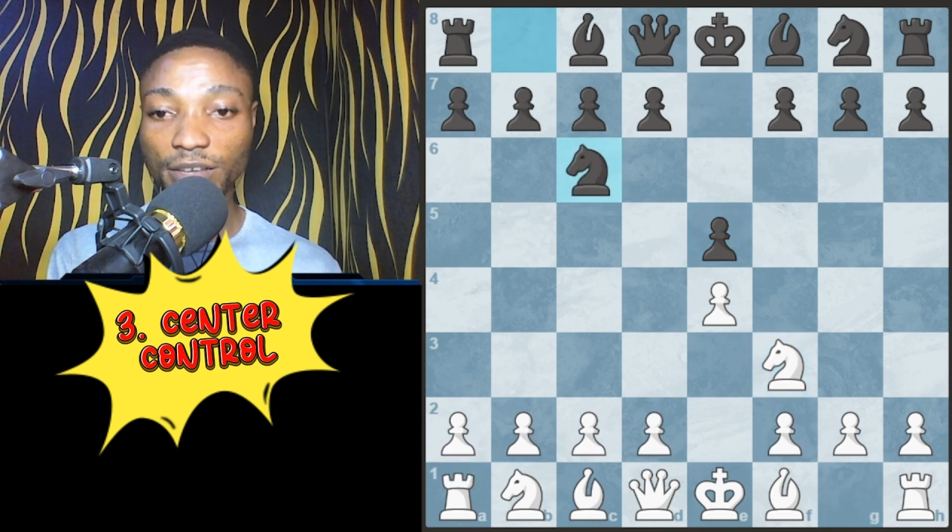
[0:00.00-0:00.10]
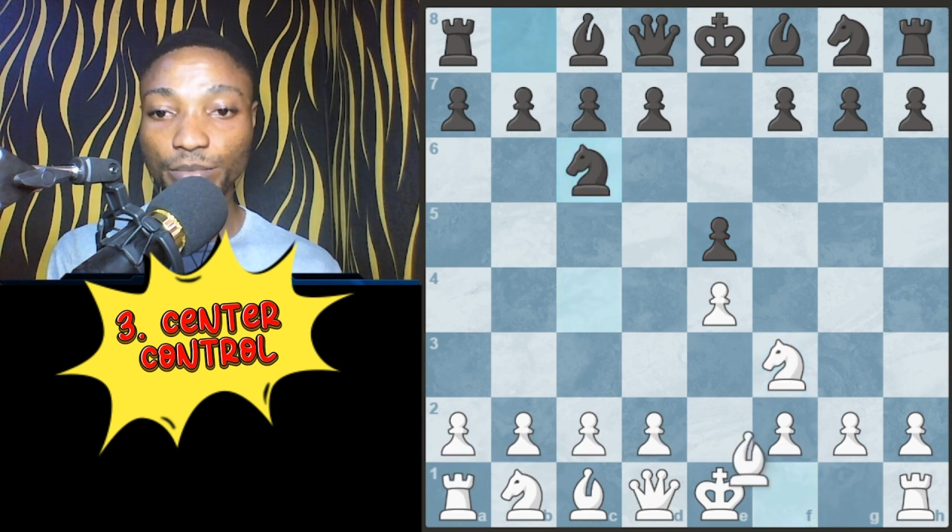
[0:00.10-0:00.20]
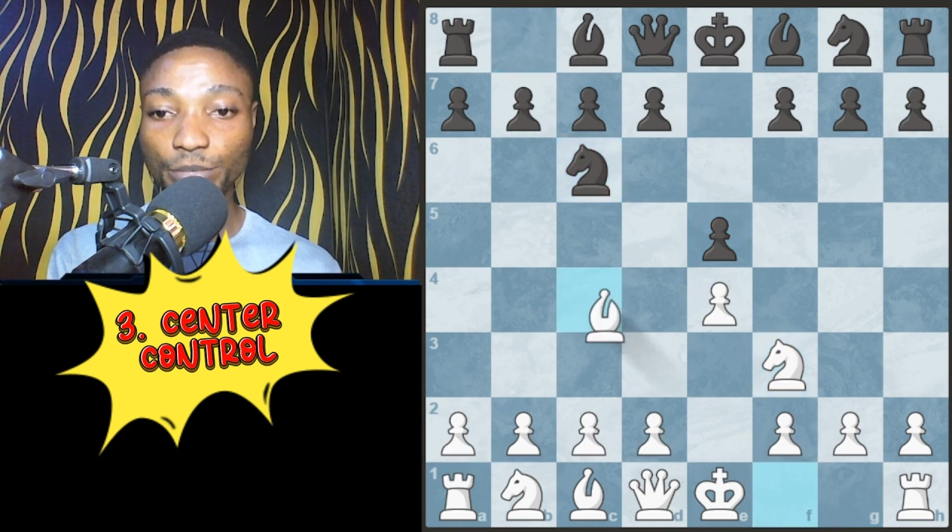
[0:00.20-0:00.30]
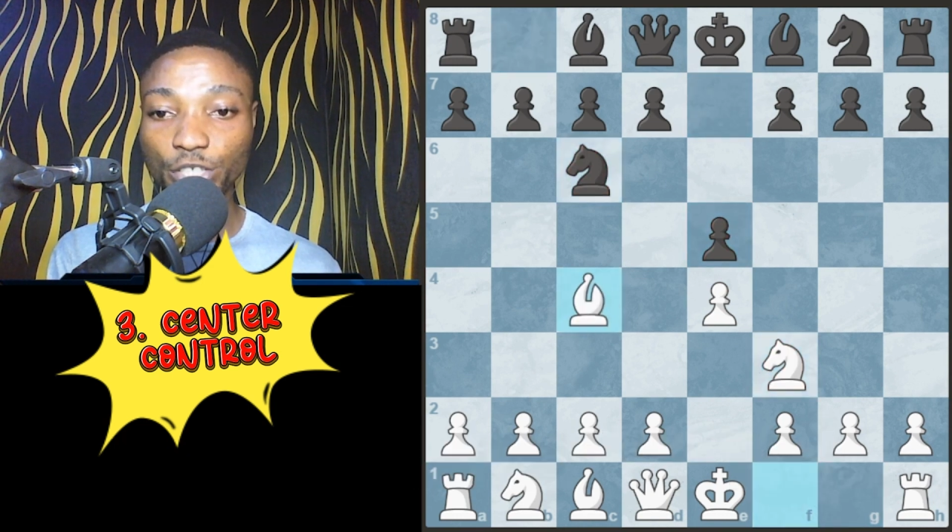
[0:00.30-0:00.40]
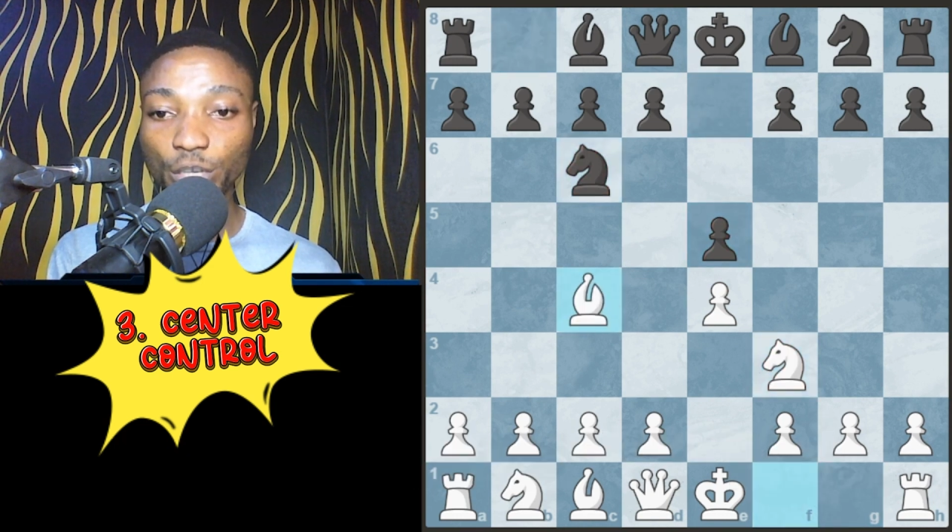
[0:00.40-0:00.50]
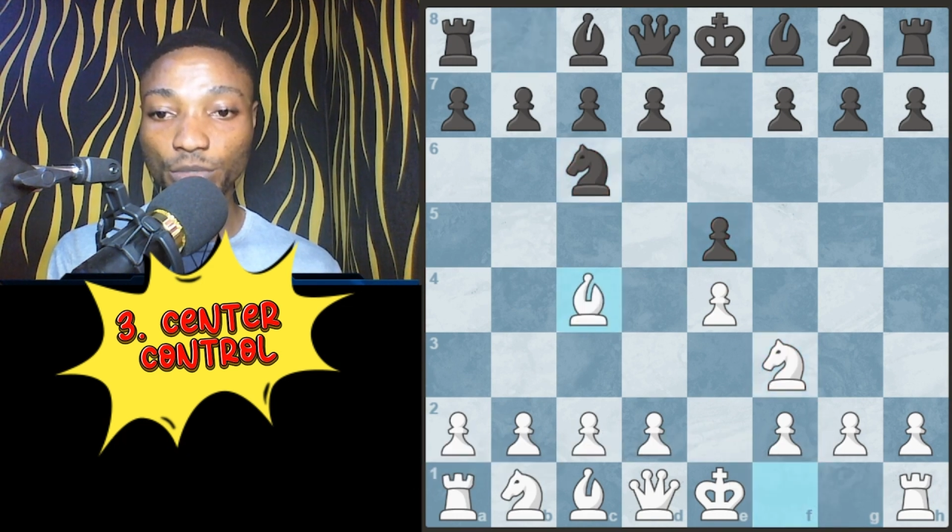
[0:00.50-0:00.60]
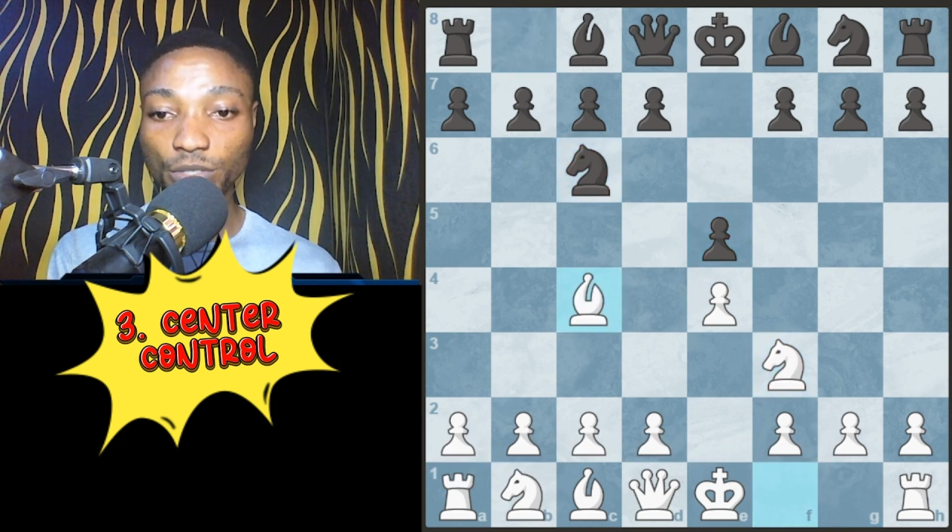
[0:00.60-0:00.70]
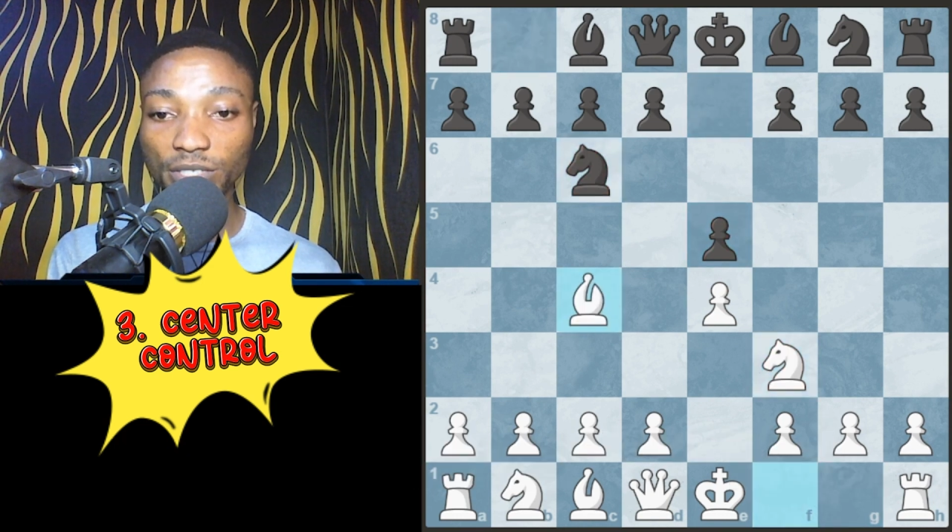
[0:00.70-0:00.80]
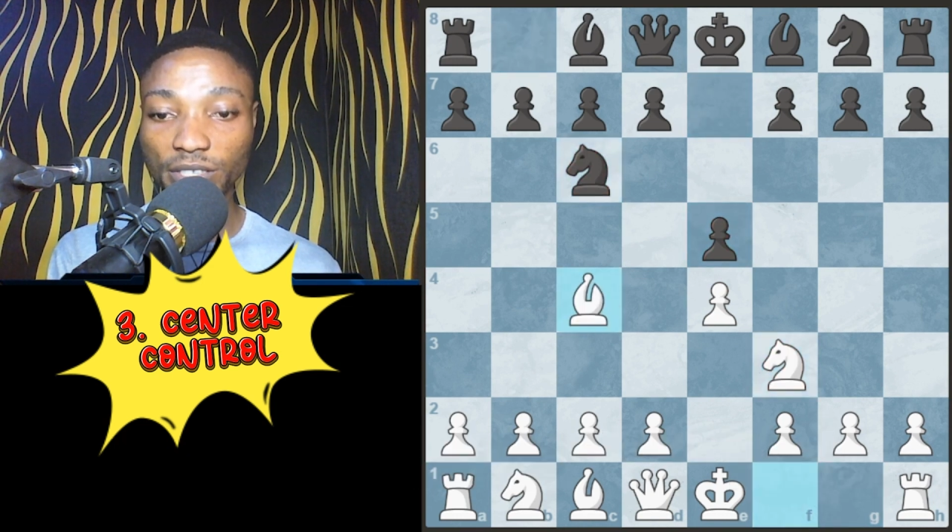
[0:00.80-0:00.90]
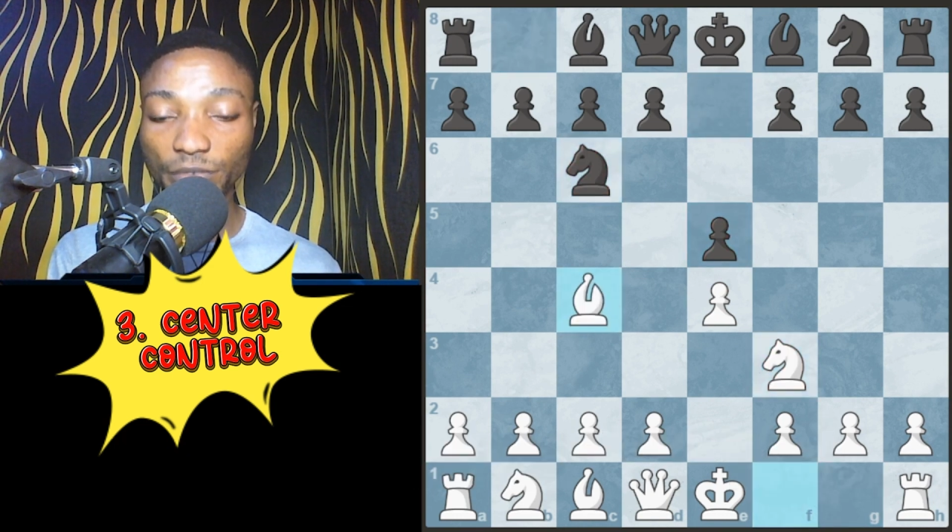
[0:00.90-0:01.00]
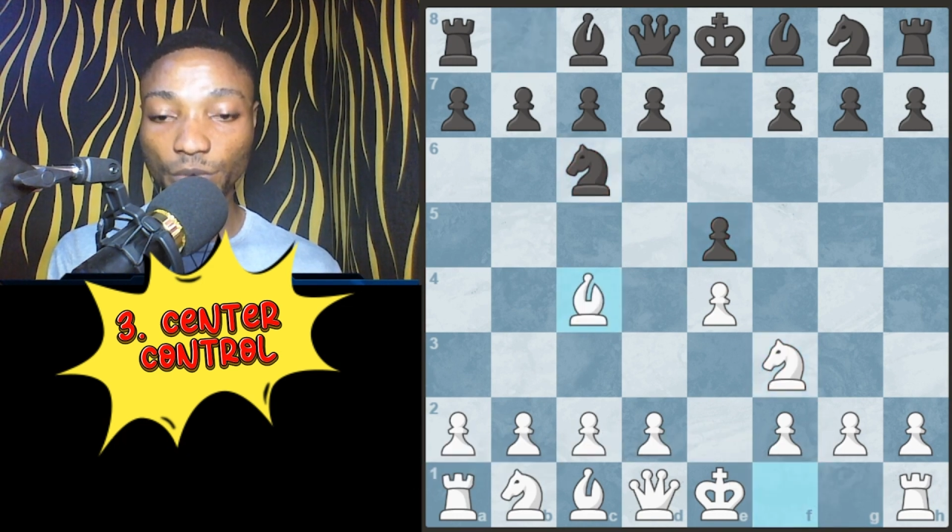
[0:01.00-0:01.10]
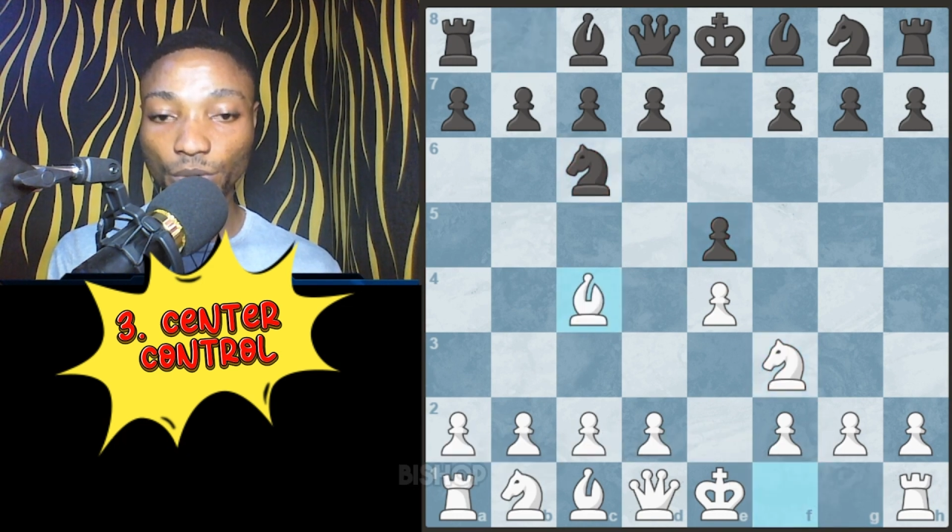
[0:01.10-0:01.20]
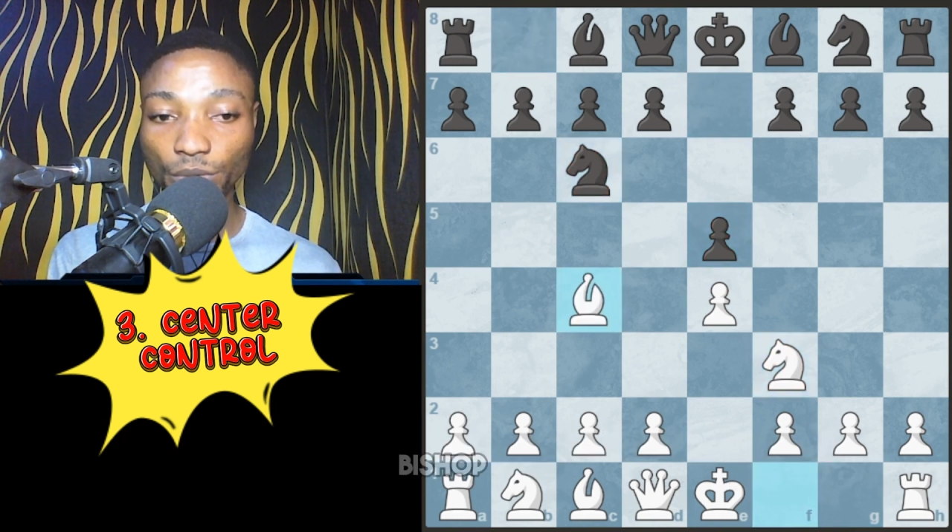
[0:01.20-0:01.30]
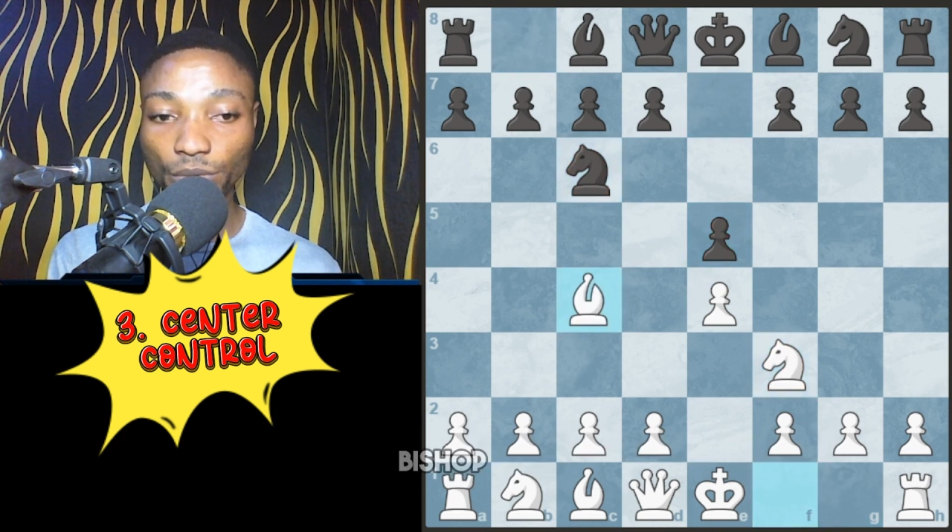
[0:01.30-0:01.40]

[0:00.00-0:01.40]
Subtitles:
bishop to c4.